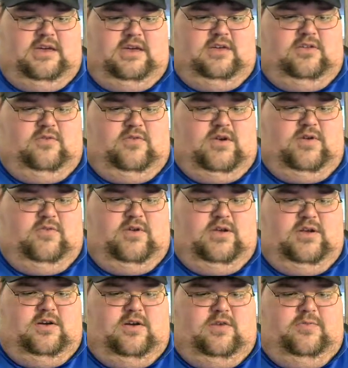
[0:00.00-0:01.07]
Either way, we're
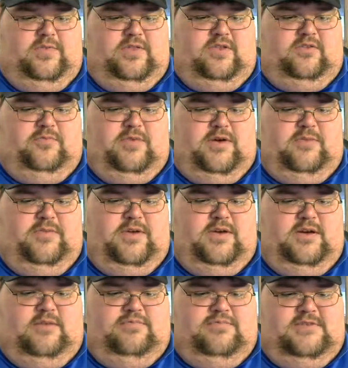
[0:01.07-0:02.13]
going to open this puppy
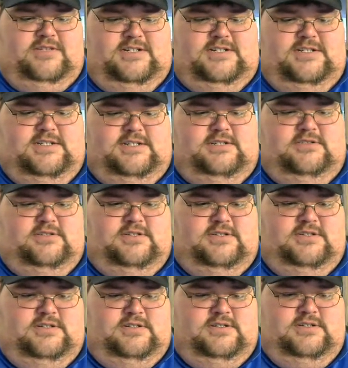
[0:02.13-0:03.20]
up right now.
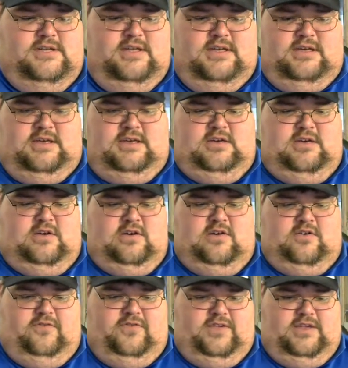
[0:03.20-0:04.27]

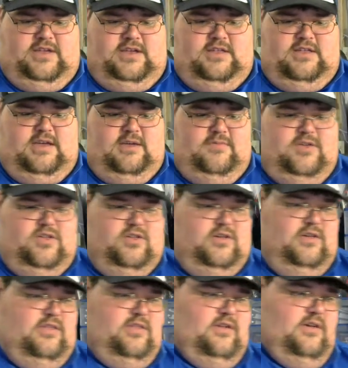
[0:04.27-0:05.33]
Hopefully not damage
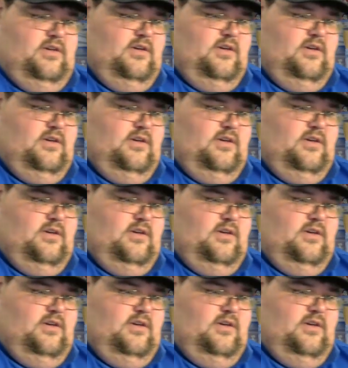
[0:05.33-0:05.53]
anything